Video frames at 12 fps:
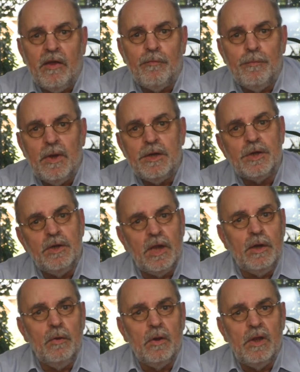have mentioned
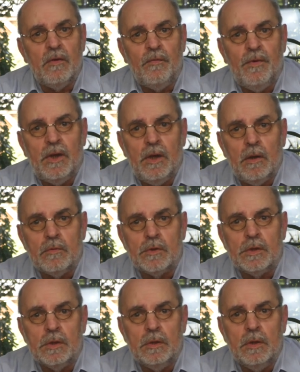in earlier
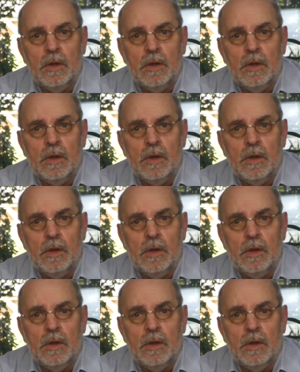videos.